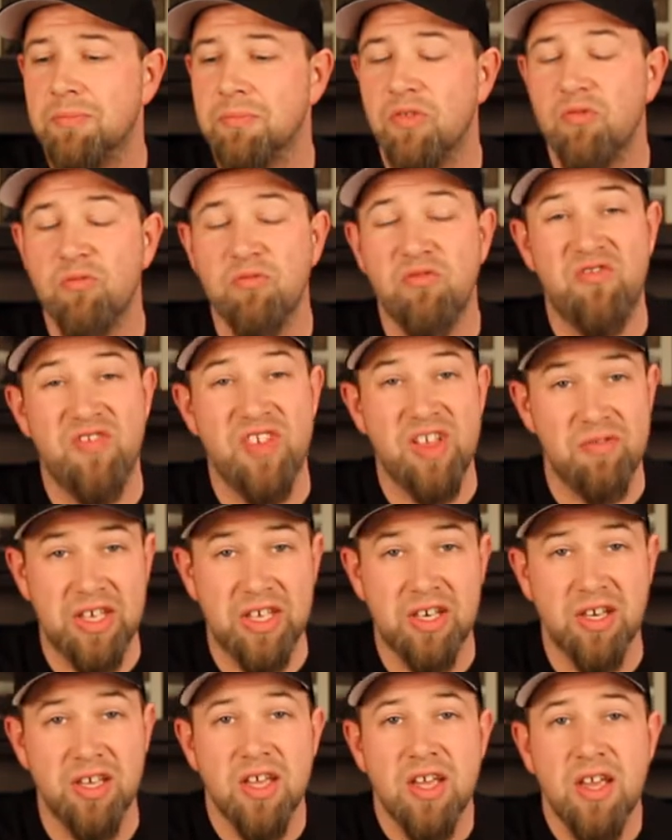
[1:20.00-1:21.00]

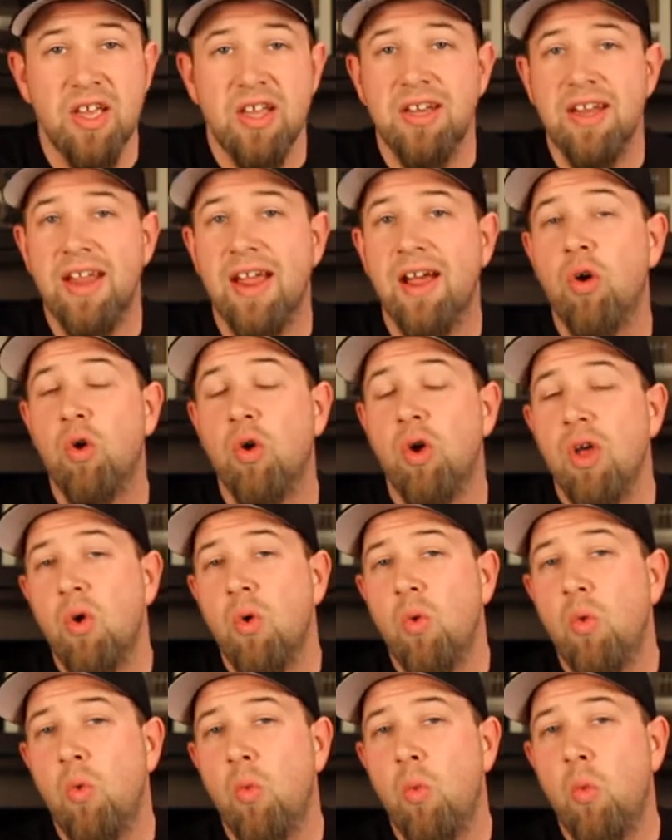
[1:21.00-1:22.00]
vivid. Now,
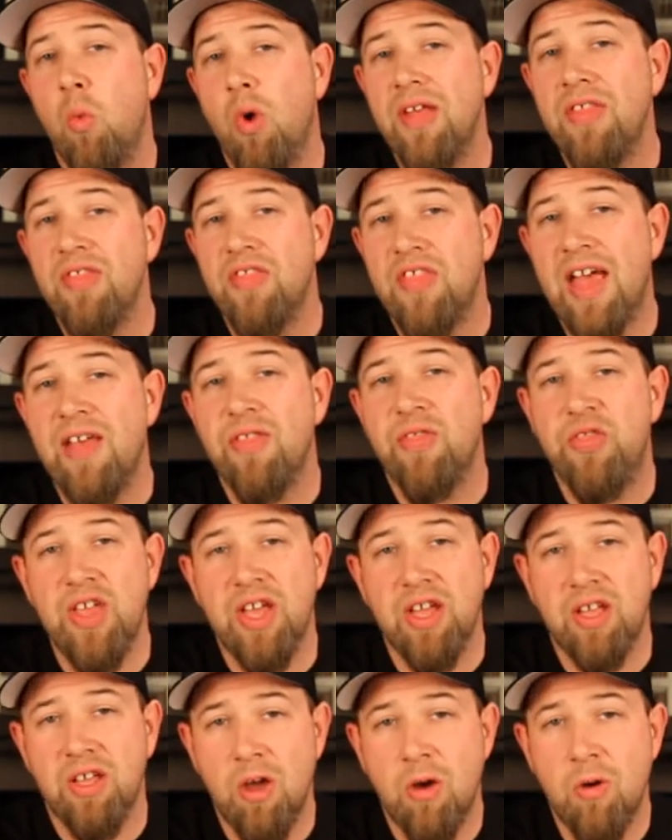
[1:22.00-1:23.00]
what that
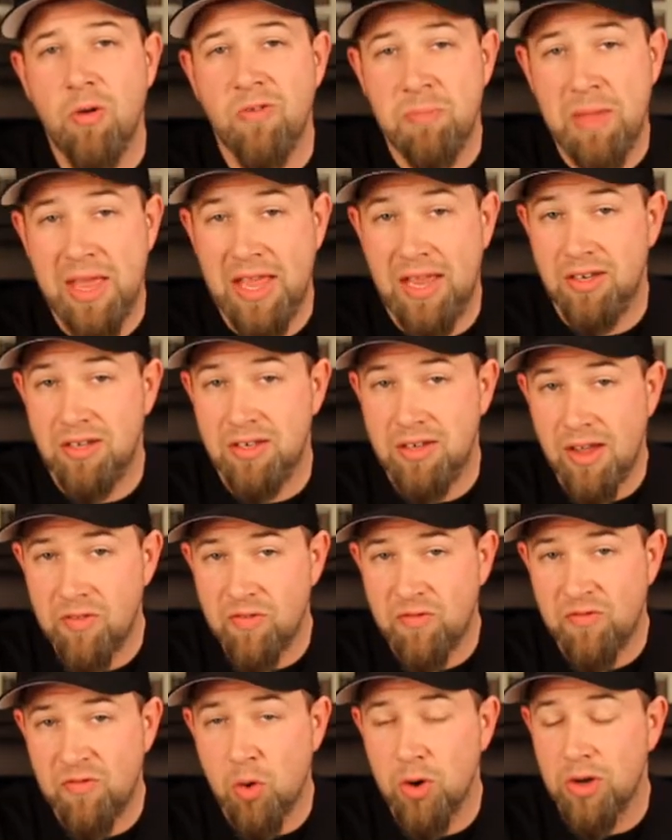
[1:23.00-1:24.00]
thick coat of paint
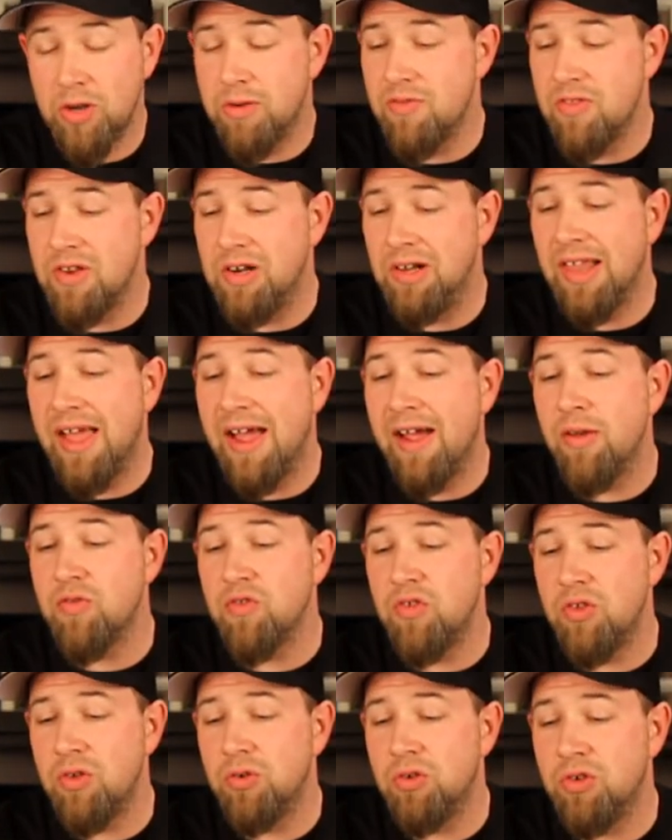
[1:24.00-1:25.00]
does for you is it
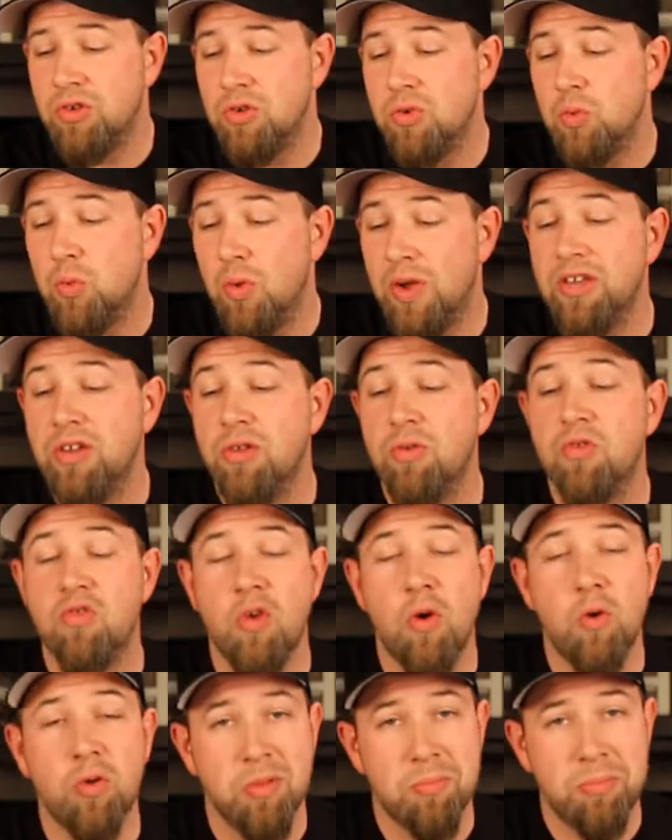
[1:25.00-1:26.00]
allows you to, when you
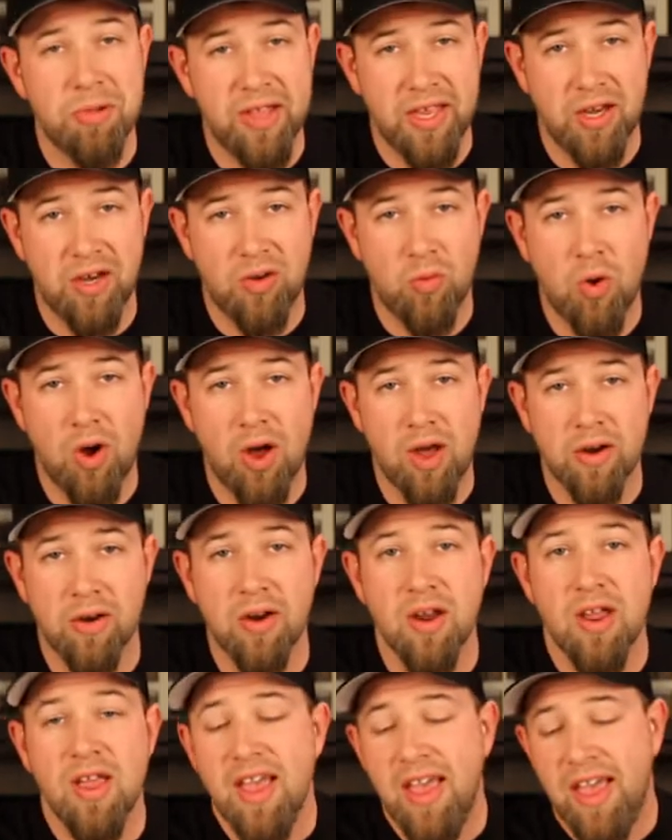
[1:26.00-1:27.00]
soak the plane in
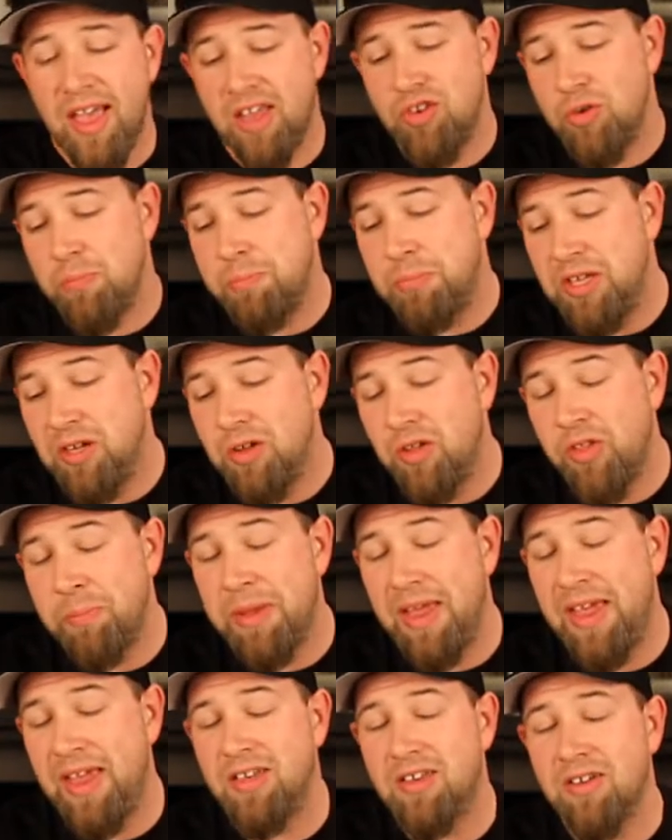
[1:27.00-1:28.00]
water and you peel the
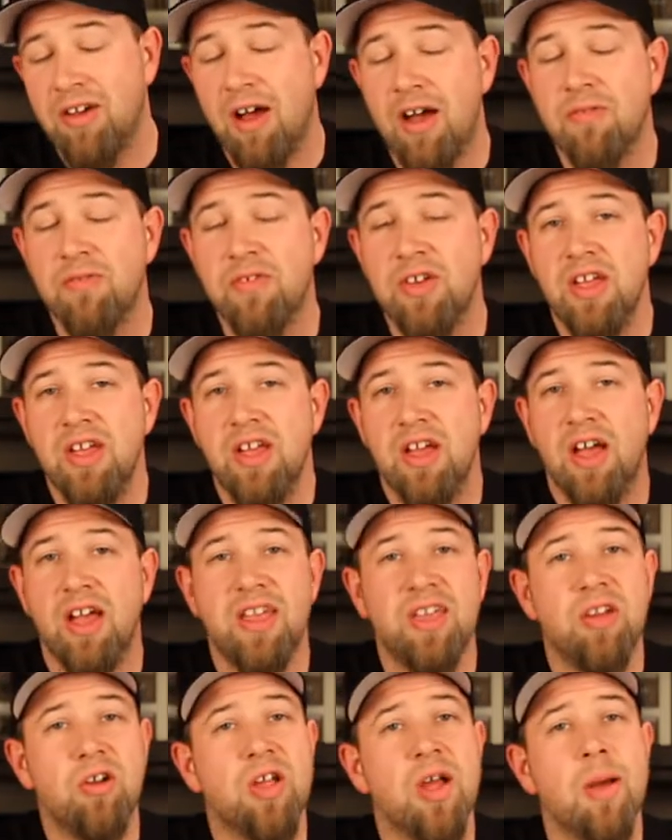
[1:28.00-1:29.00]
paint off,
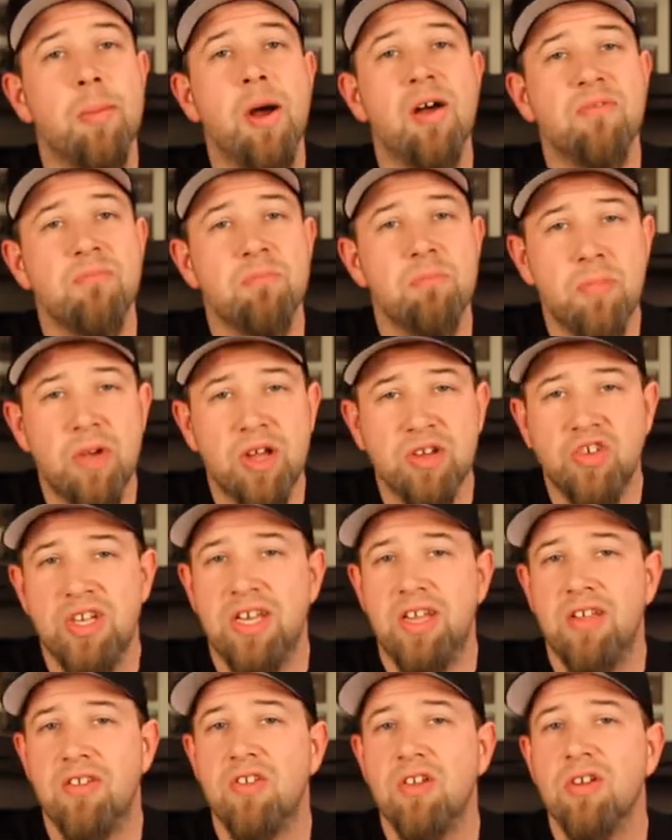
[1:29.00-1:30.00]
it'll come off much
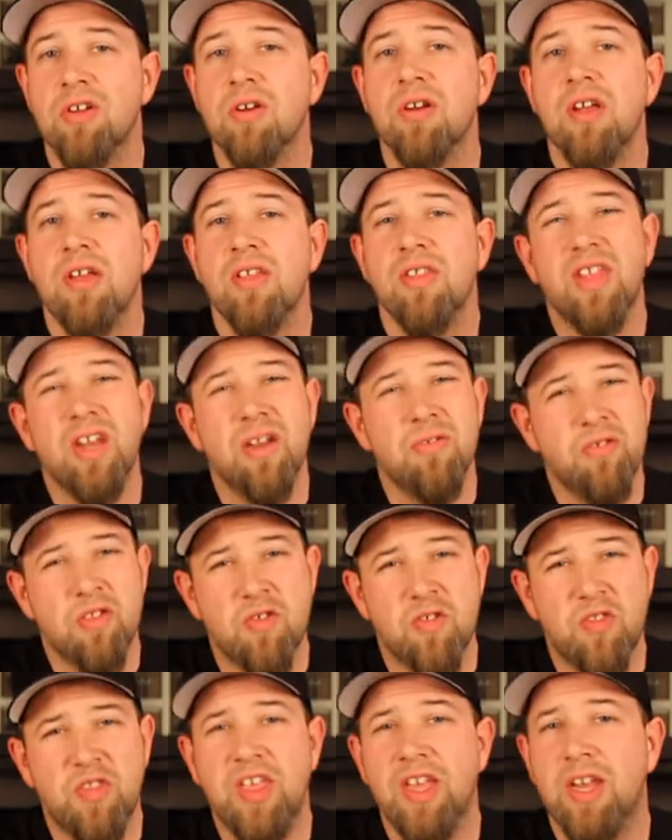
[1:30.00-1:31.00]
easier than if
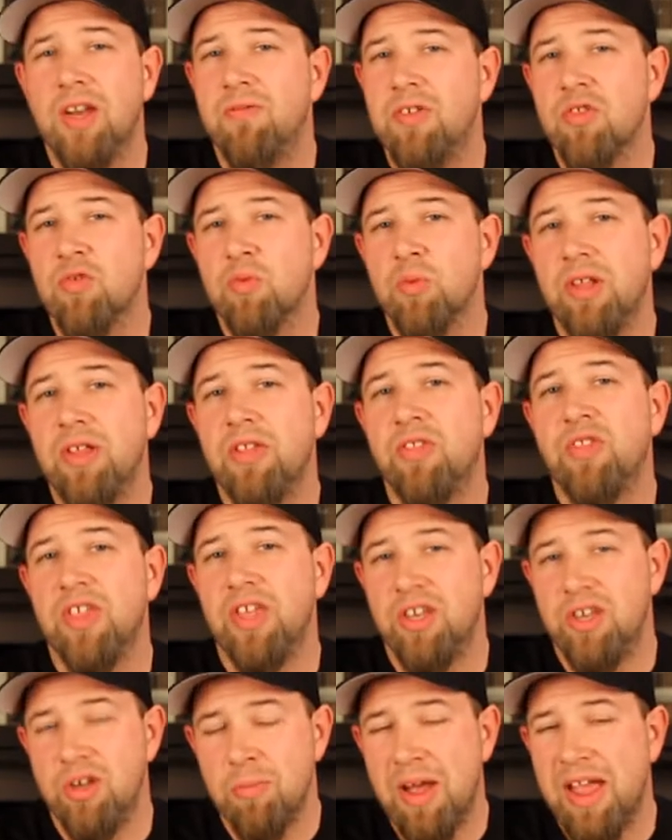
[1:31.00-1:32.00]
it's thin. If it's really
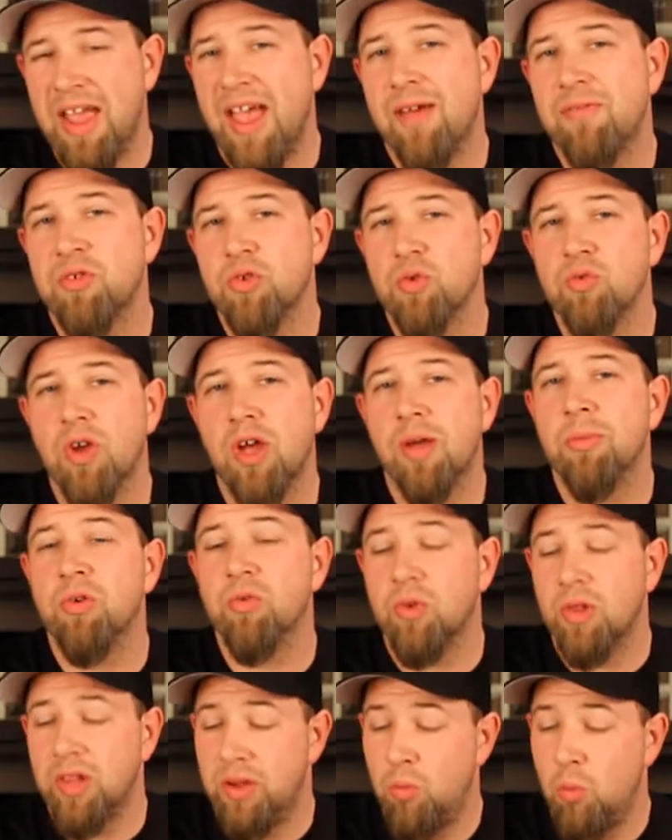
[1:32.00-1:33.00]
thin, you might have to rub
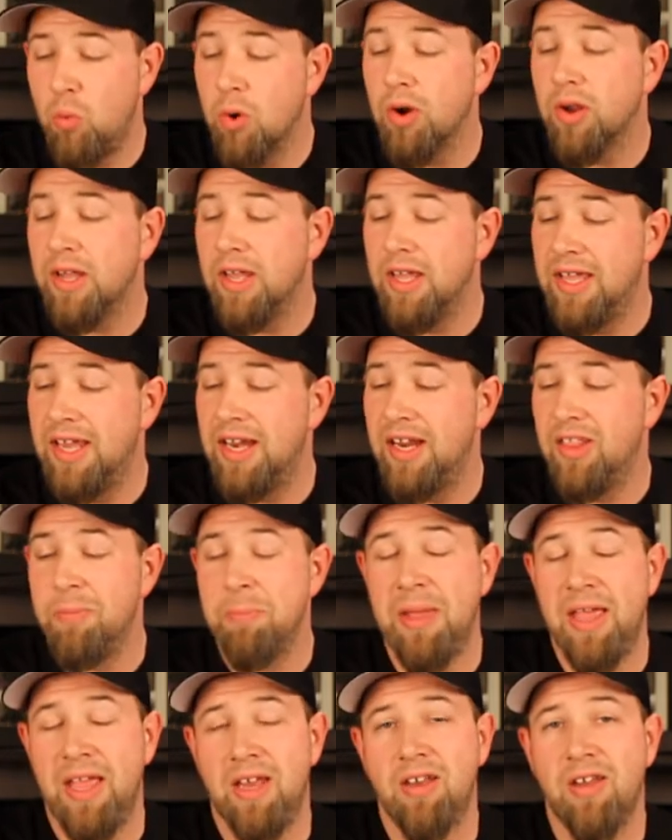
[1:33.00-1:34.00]
and really work at getting the
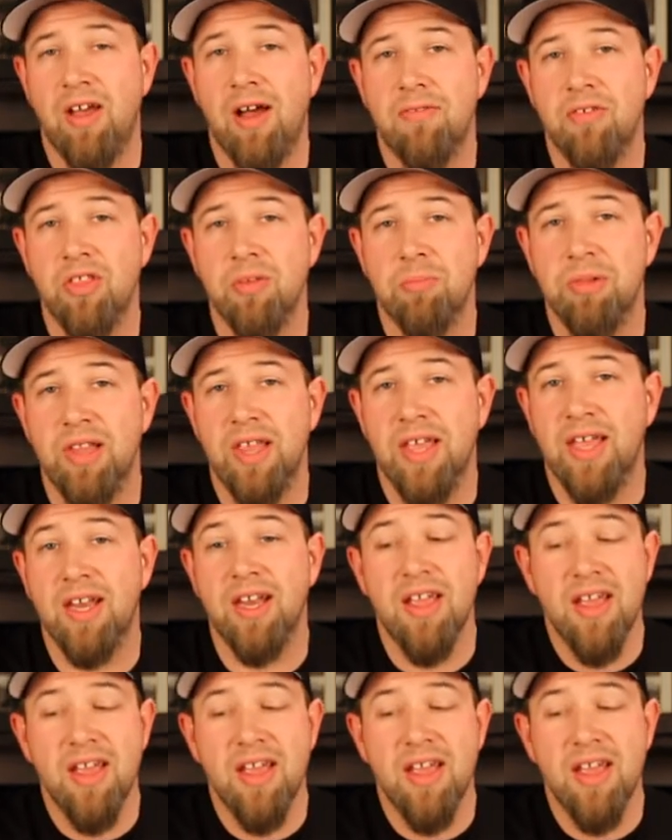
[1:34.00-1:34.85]
paint off of the plane.